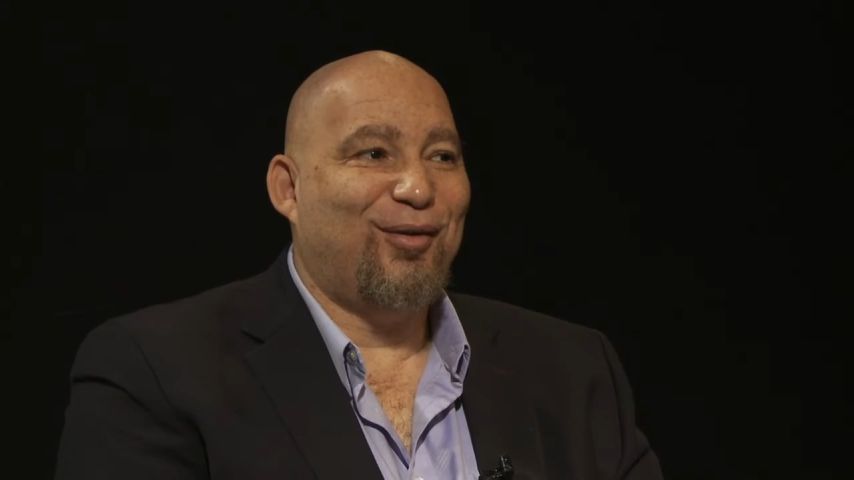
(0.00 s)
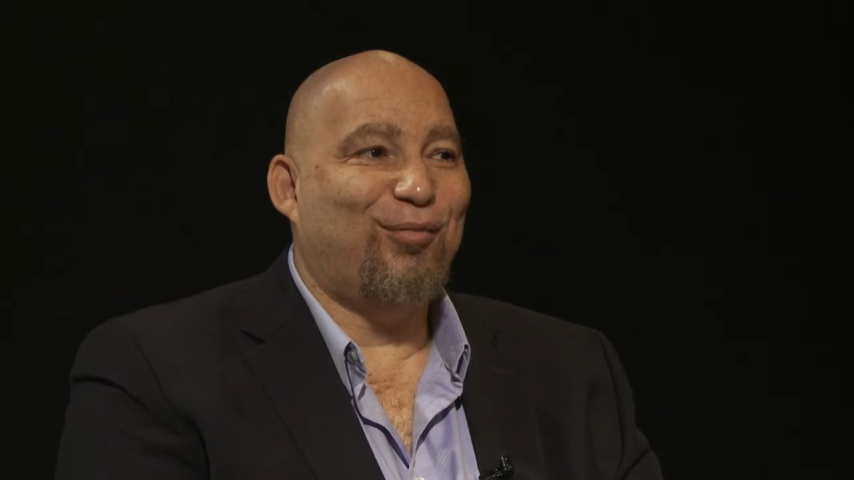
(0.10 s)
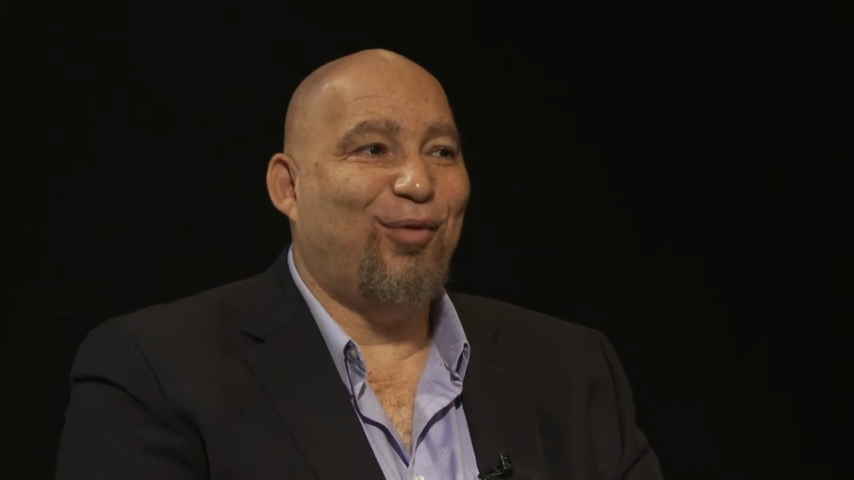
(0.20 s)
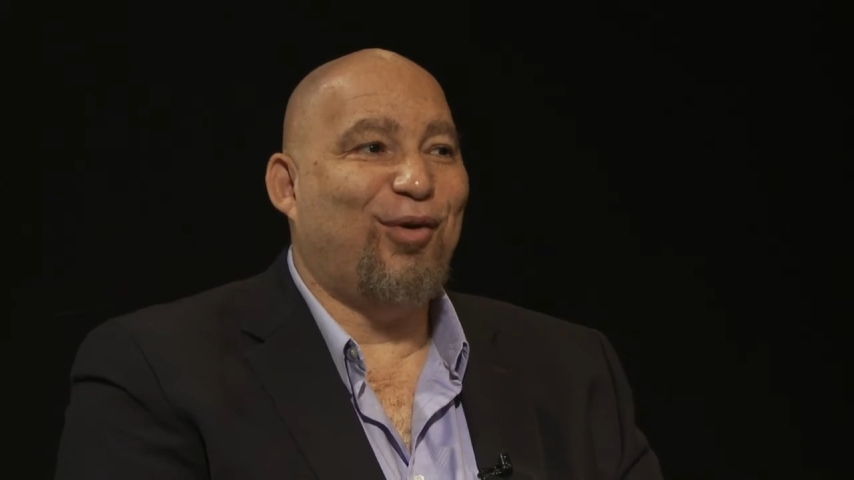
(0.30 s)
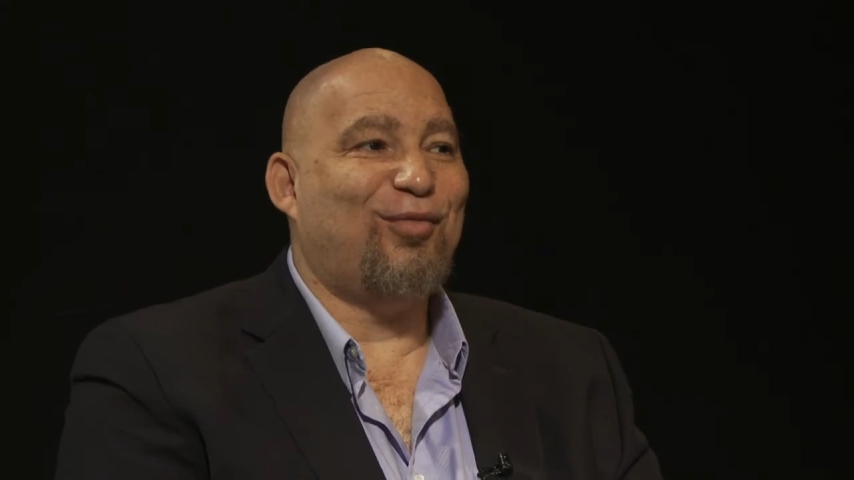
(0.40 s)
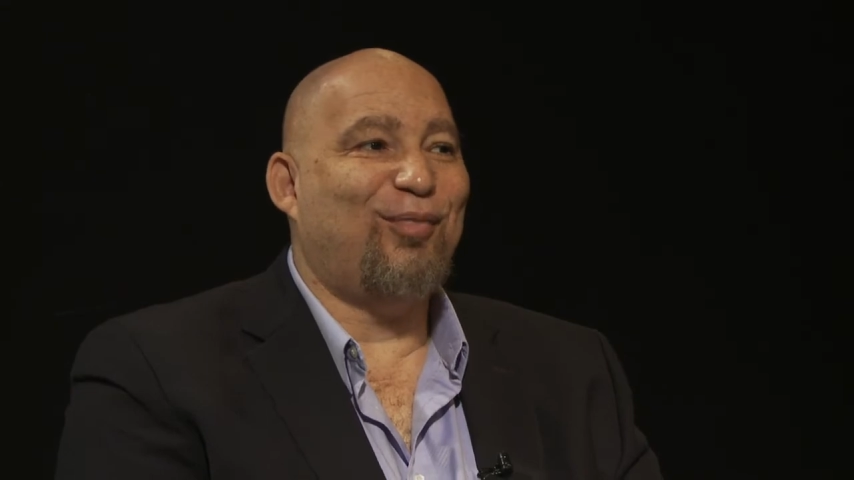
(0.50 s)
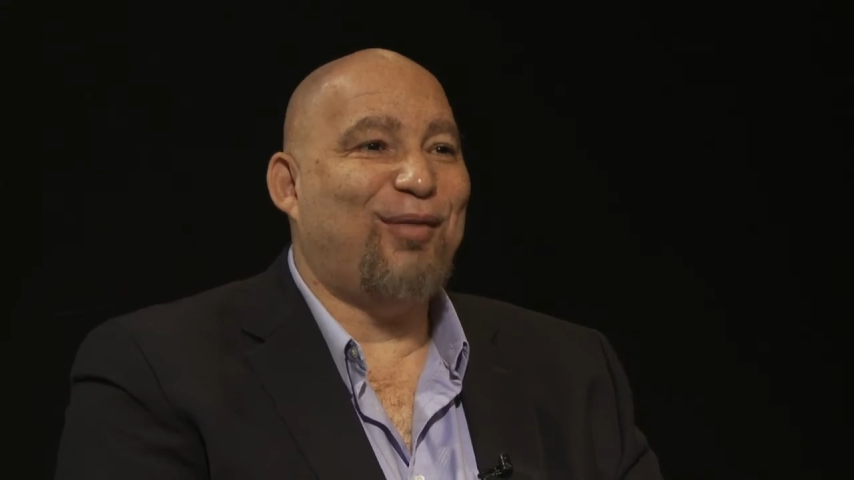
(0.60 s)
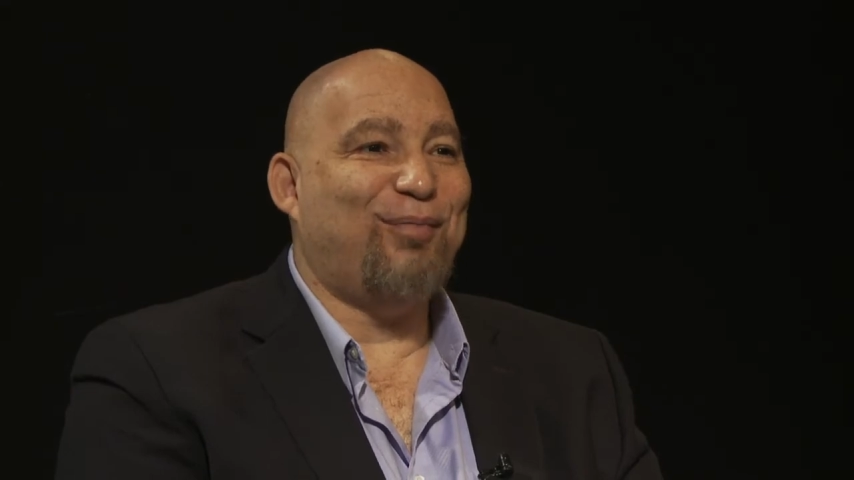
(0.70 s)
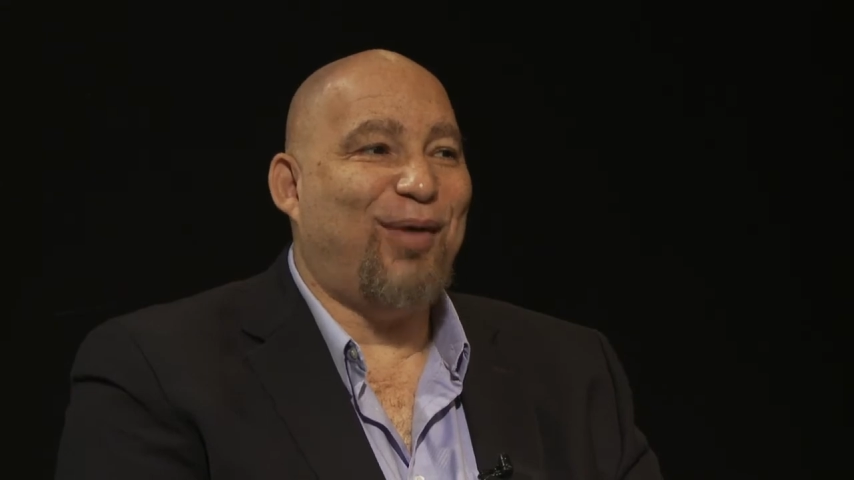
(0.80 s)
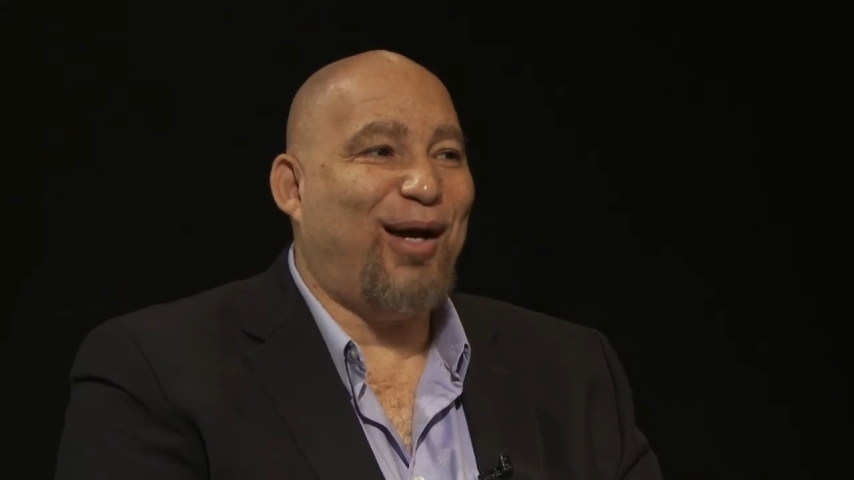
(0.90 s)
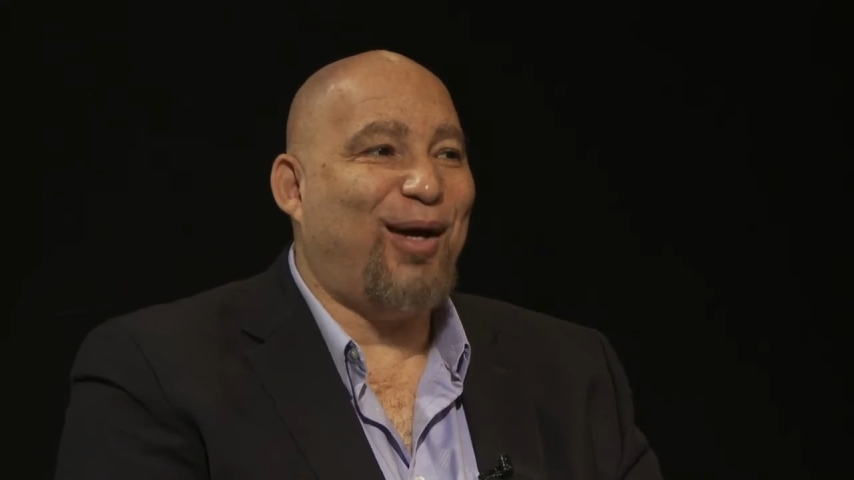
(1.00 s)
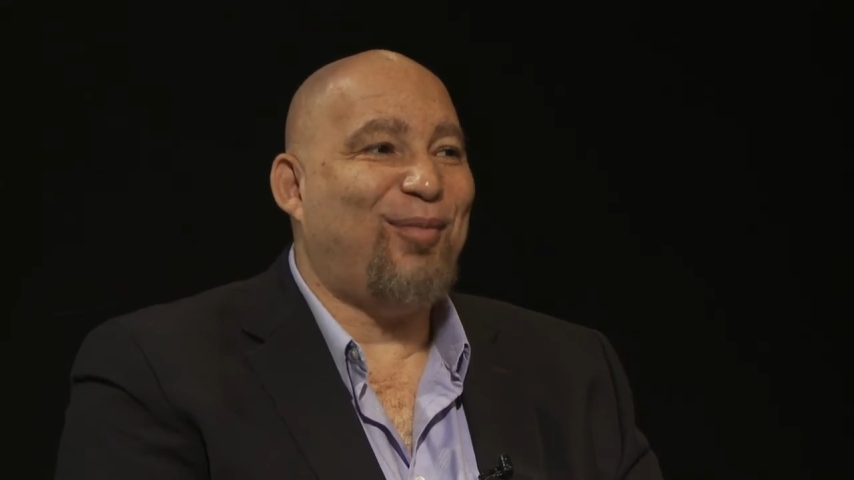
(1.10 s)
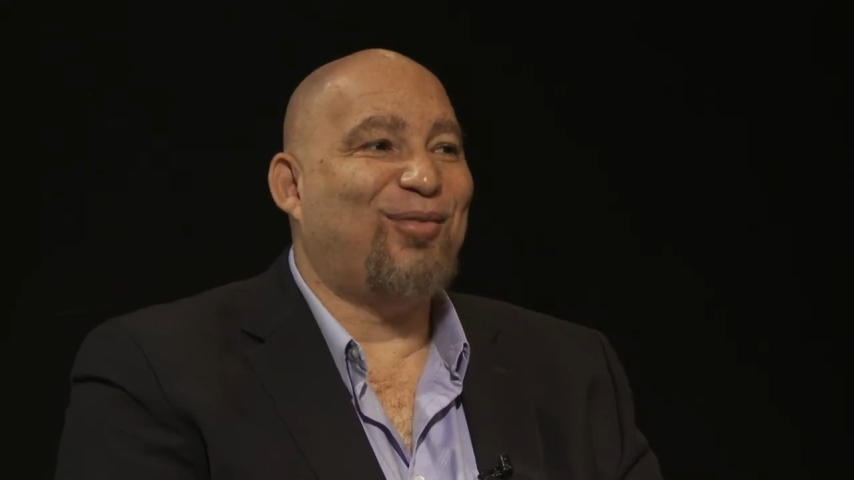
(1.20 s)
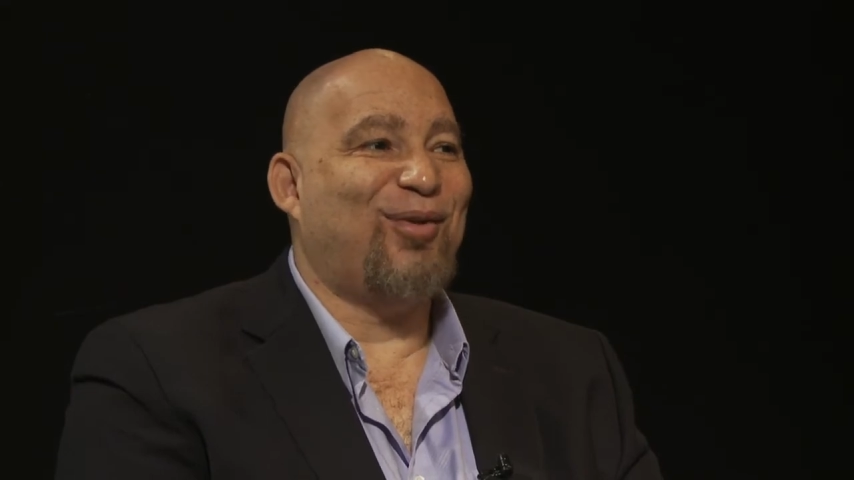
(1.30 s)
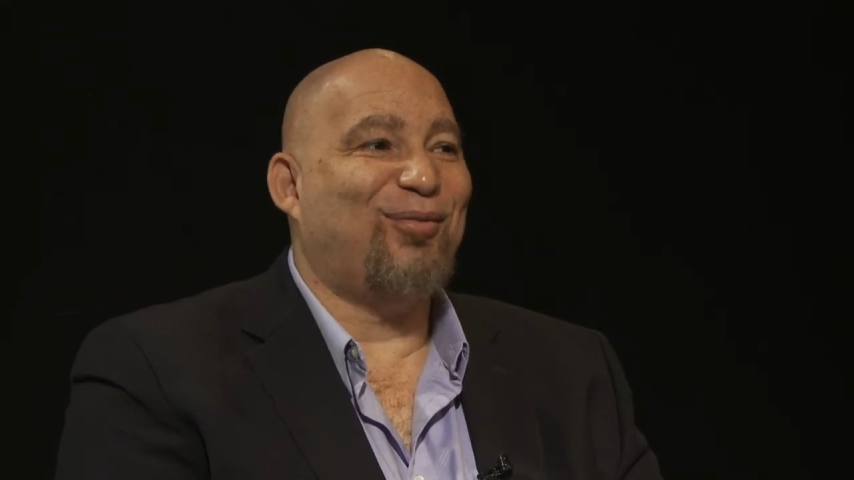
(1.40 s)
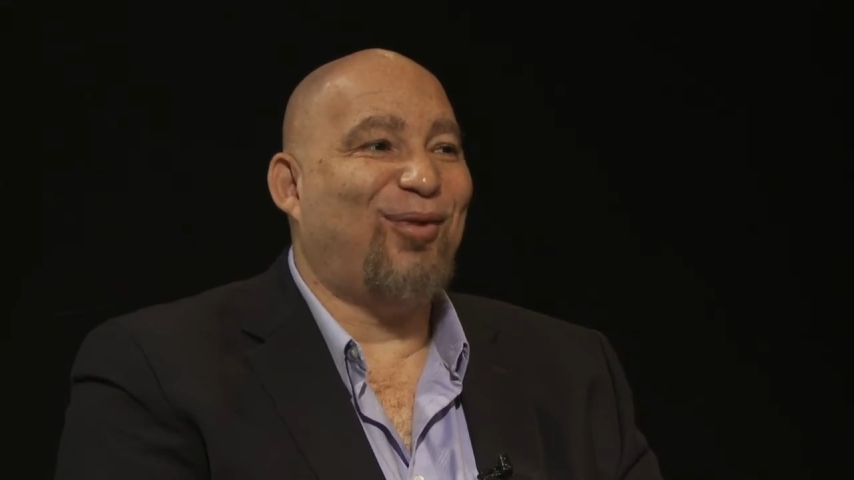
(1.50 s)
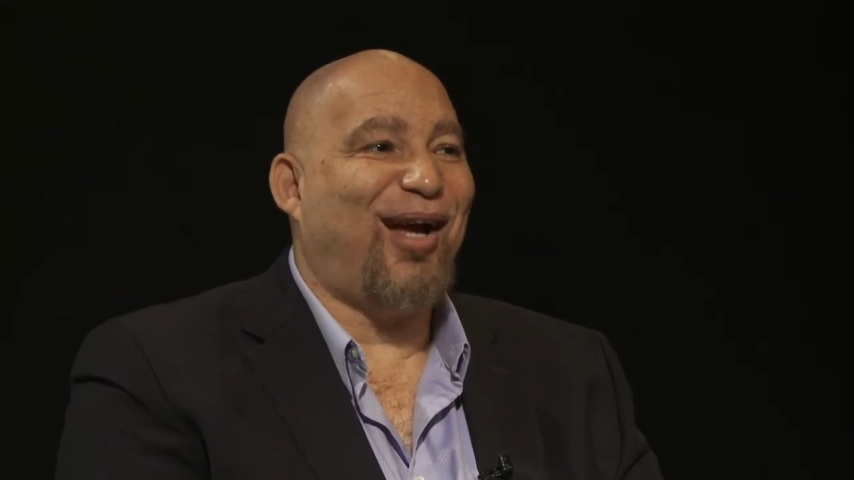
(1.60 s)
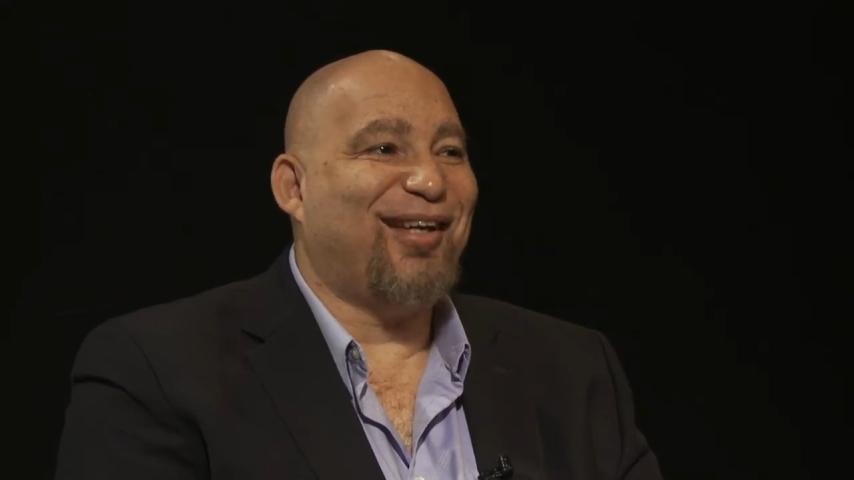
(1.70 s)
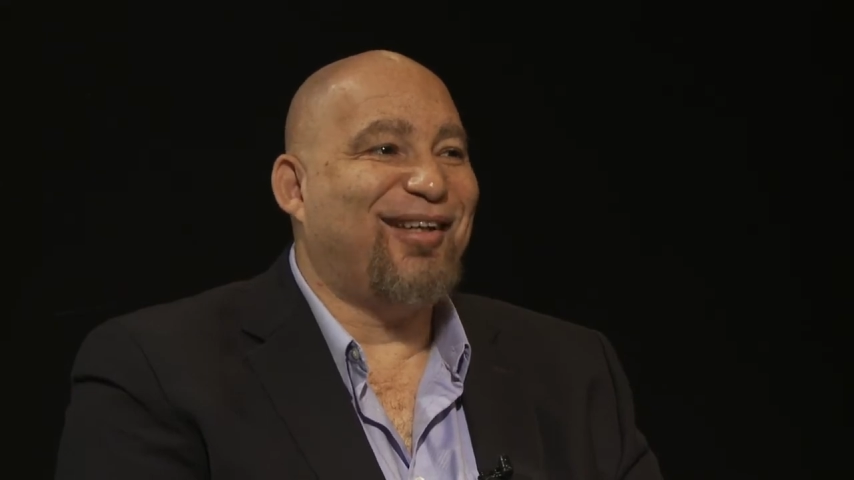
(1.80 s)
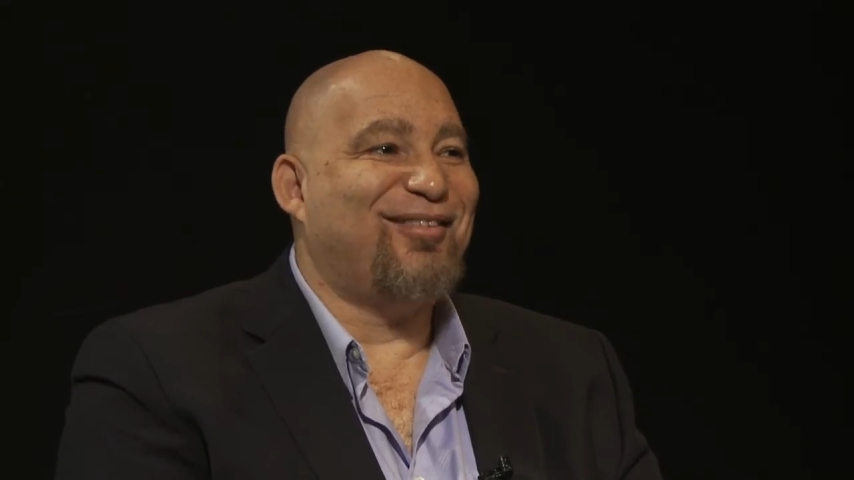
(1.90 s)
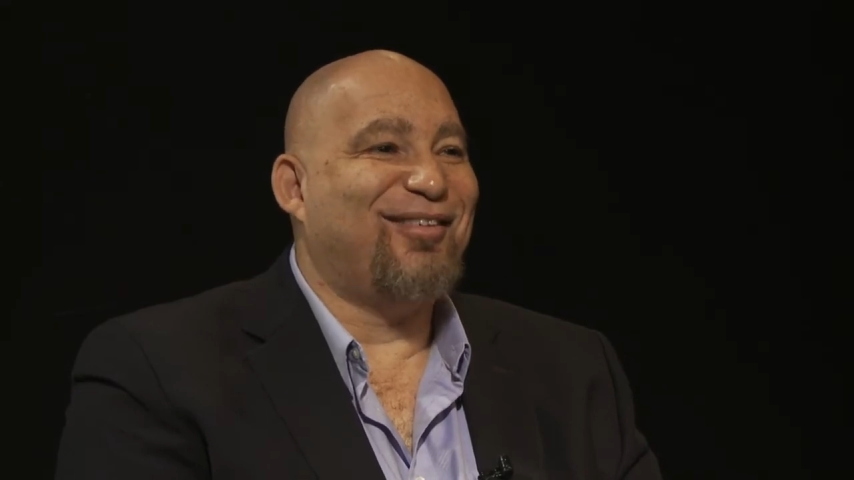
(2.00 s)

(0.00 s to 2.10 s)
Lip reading: Boys make bombs and rockets